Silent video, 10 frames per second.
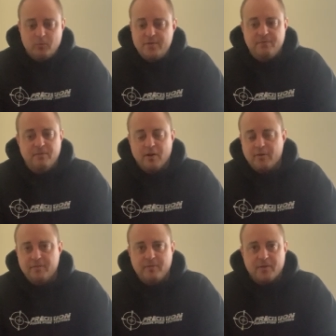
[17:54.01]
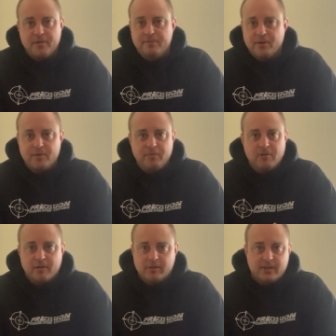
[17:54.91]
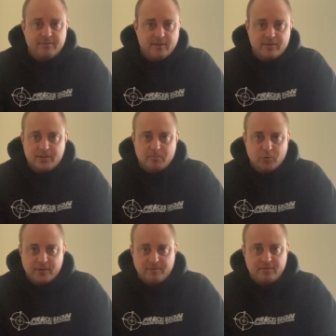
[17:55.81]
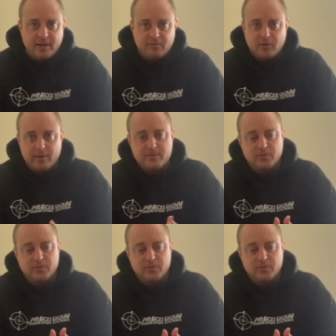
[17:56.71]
We very, very, very rarely have ever done more than 5 reps.